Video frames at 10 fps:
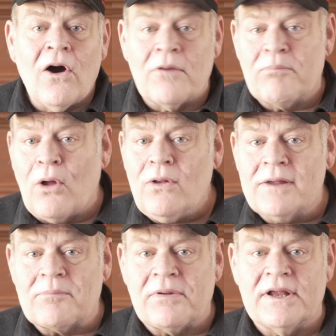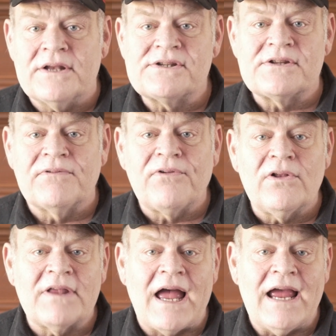On bowling pins, the
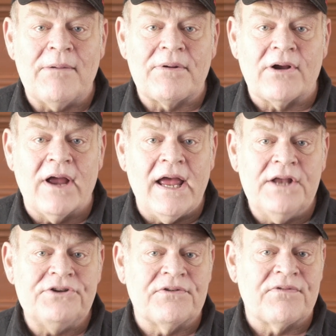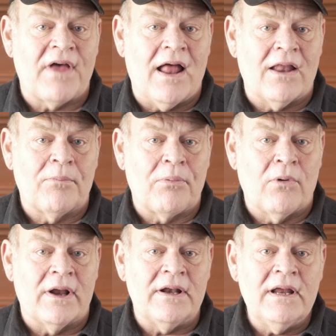full diameter edge of the hollow
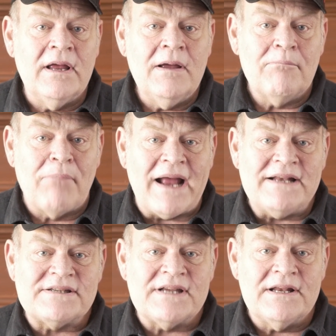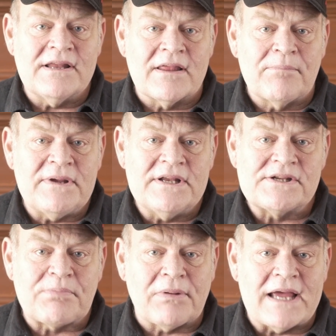point bites into the
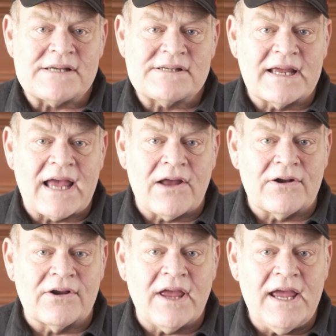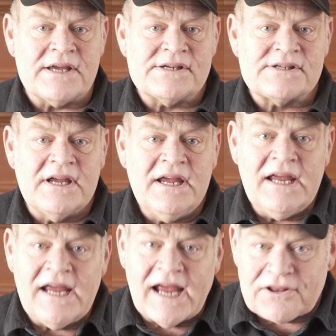pin's plastic outer case,
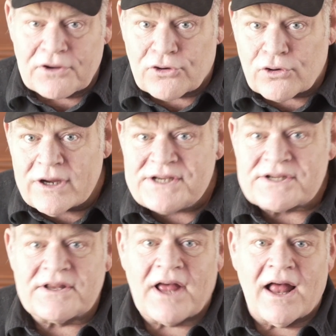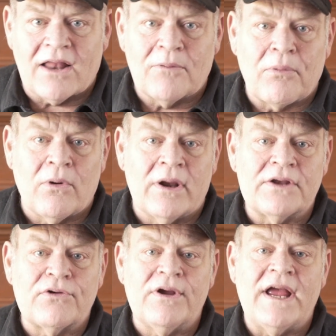and the grease in the hollow
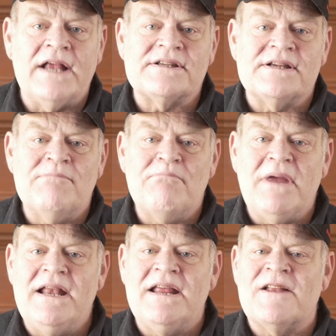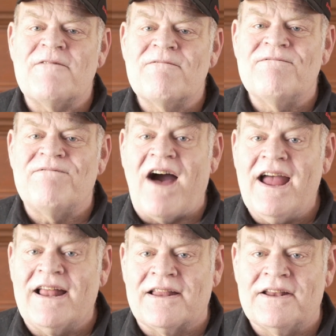point creates immediate
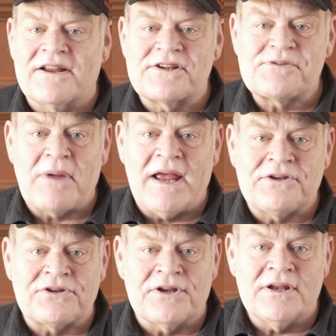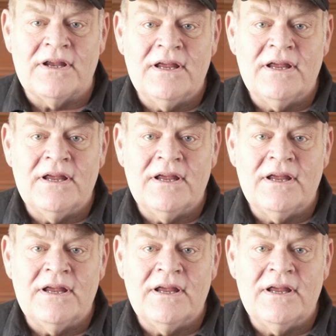violent expansion,